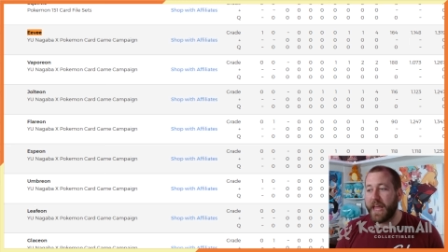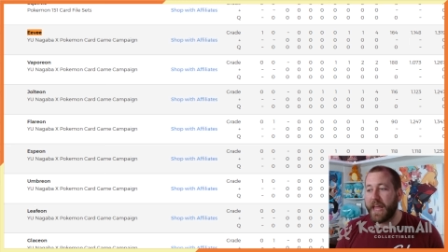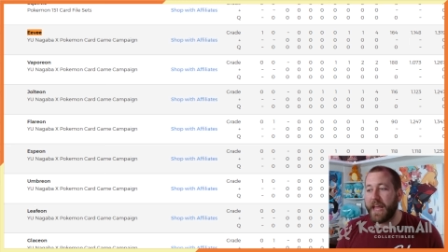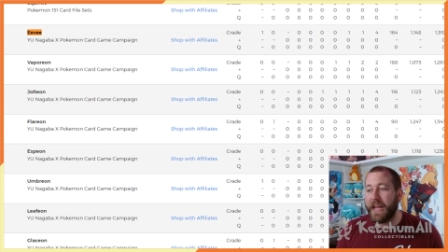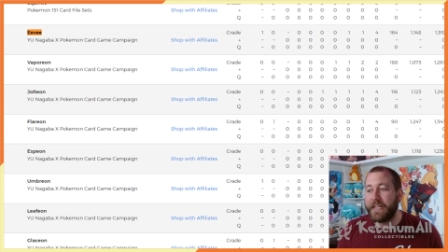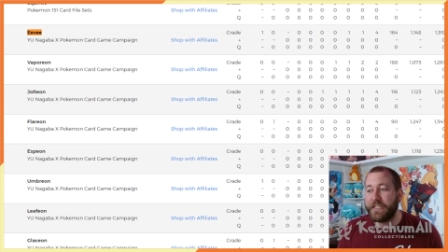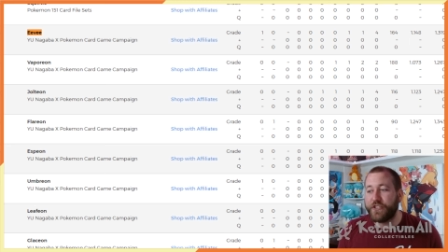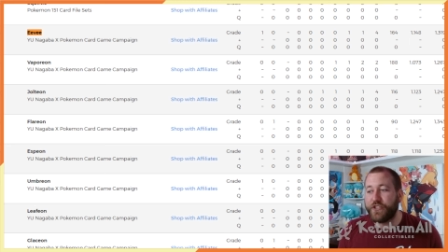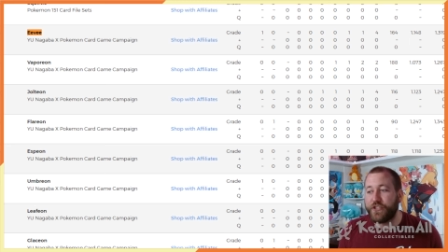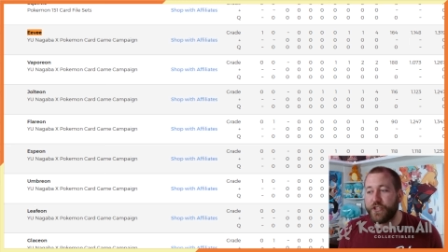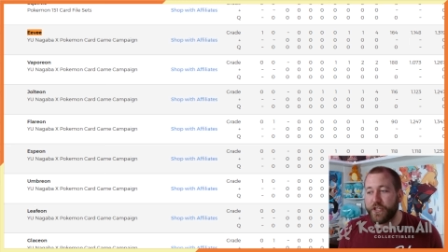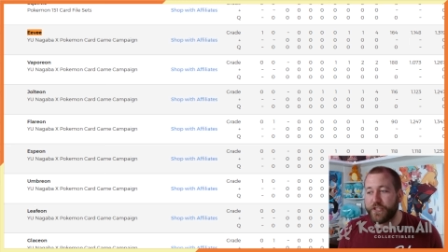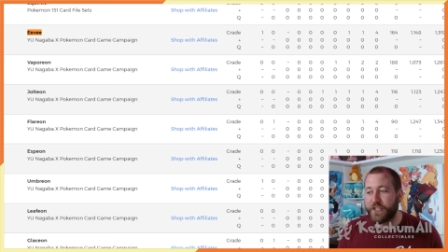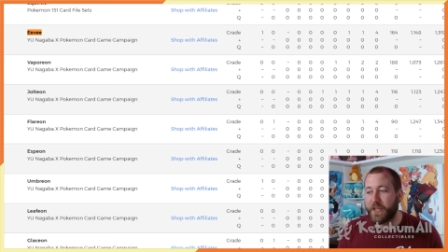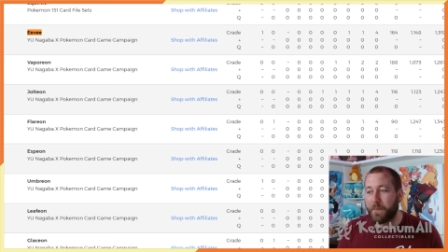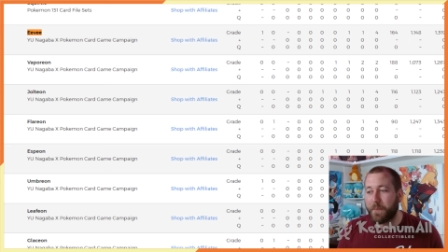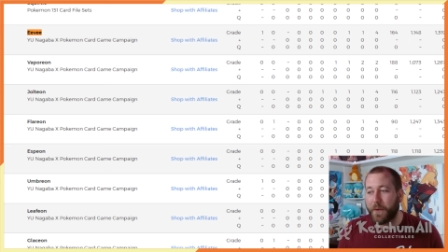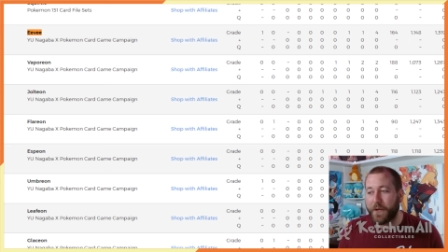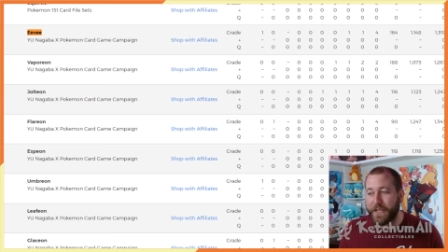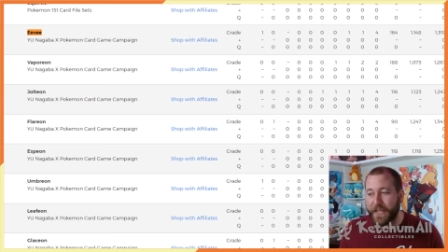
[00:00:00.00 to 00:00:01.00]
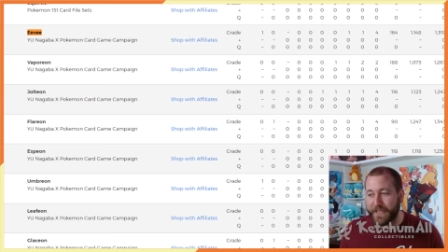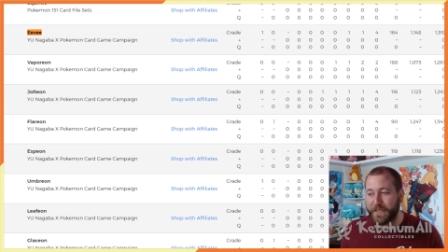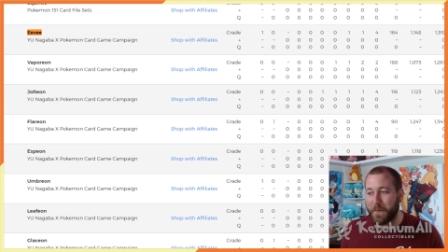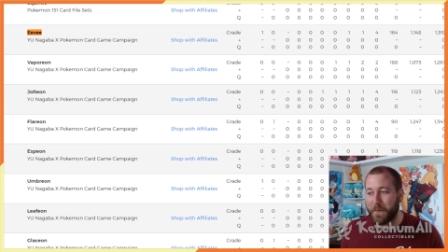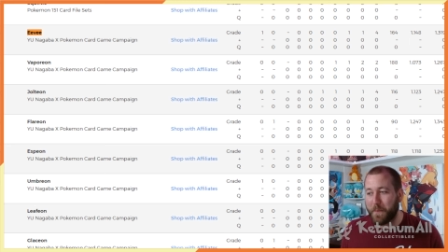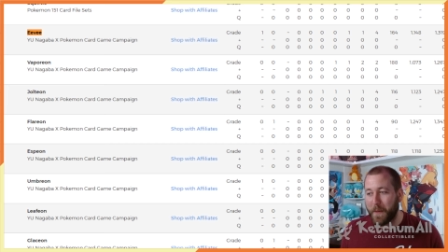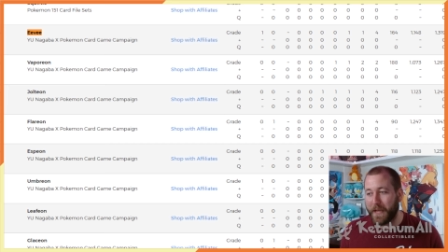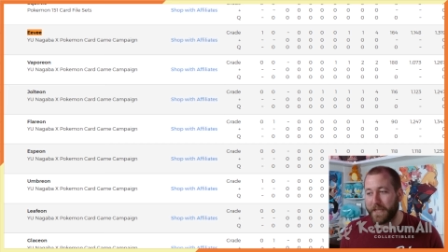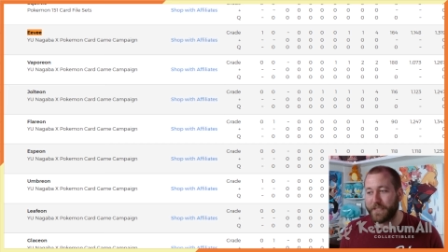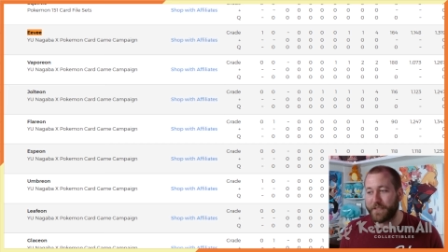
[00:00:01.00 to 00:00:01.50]
it's just a
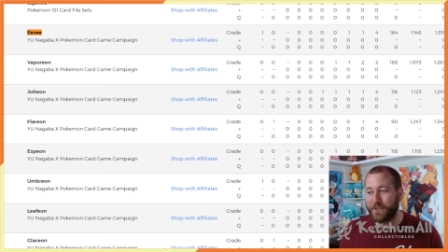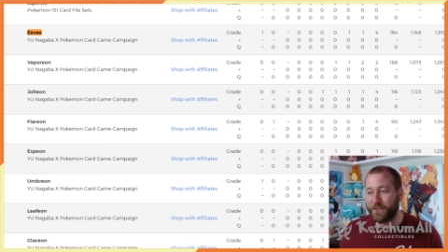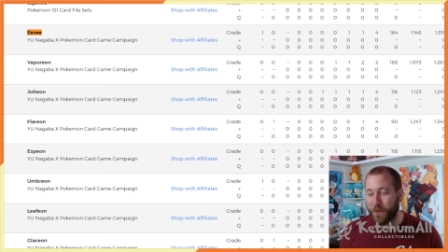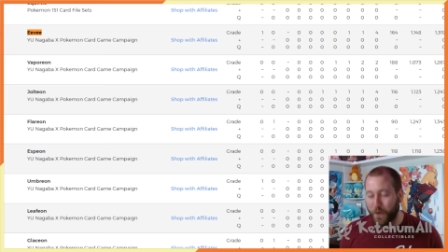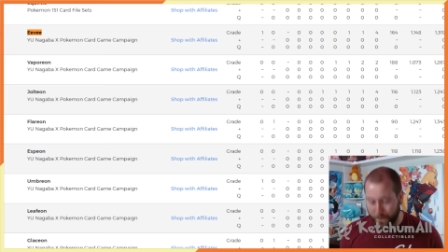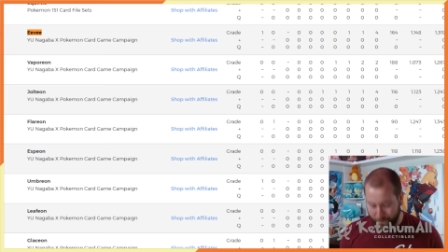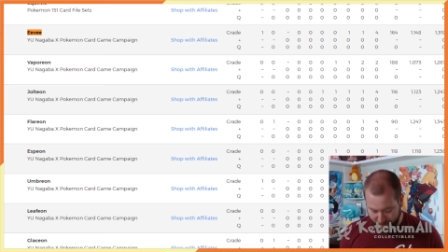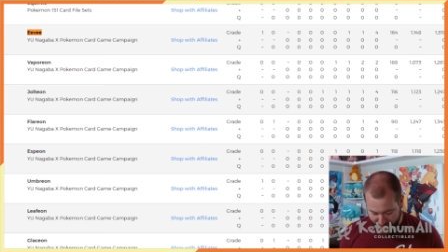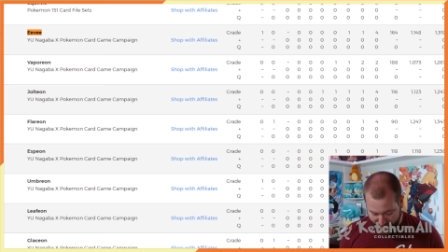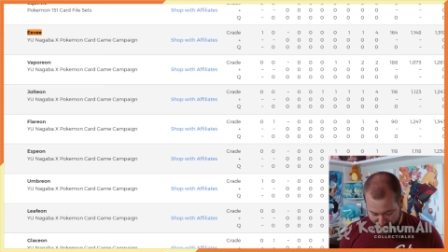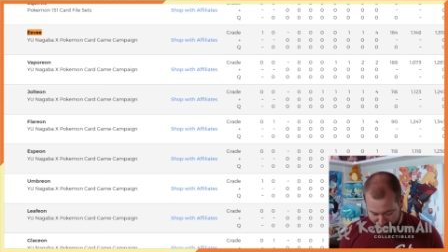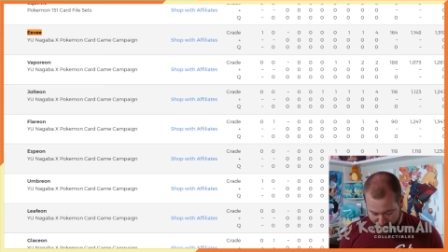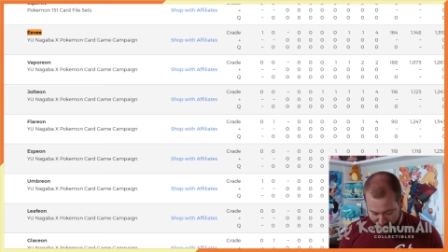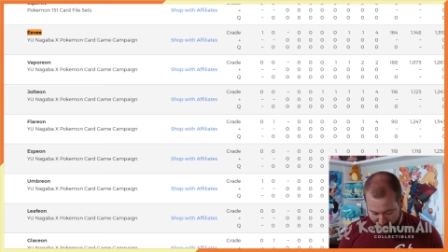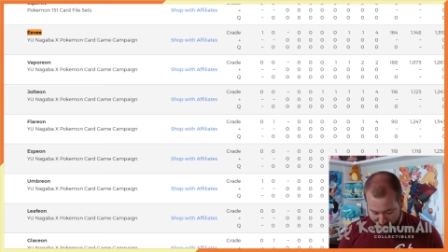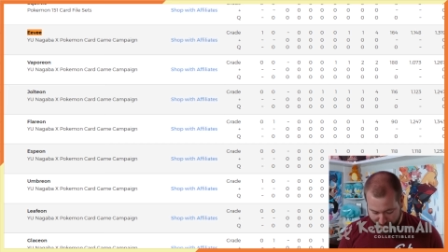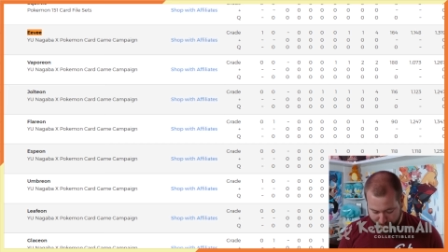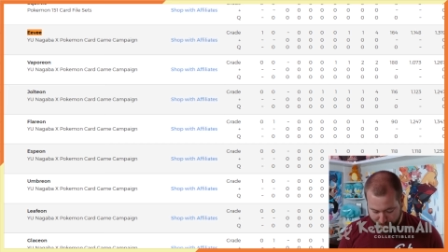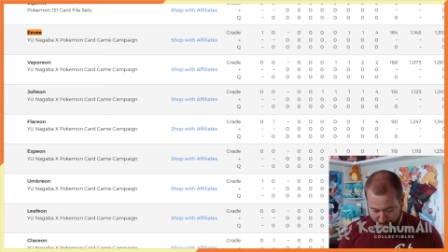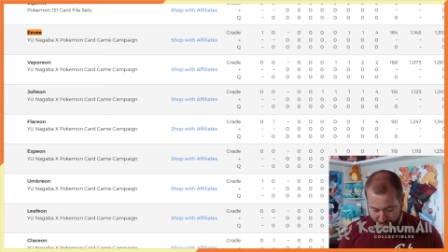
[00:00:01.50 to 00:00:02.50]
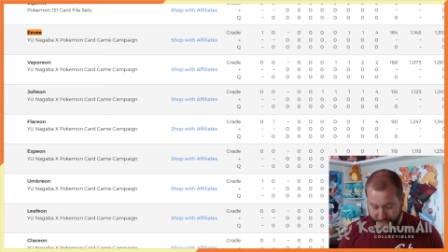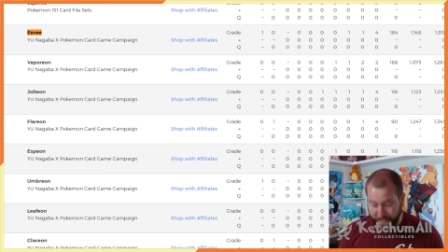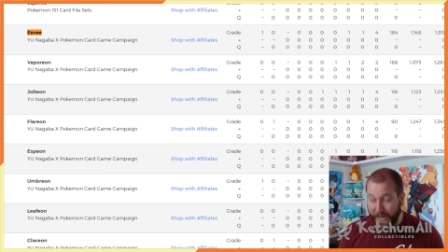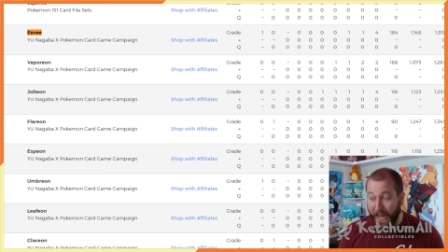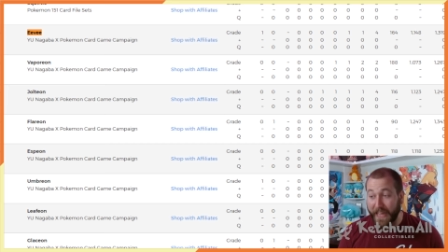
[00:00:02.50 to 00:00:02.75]
participation trophy, in my opinion.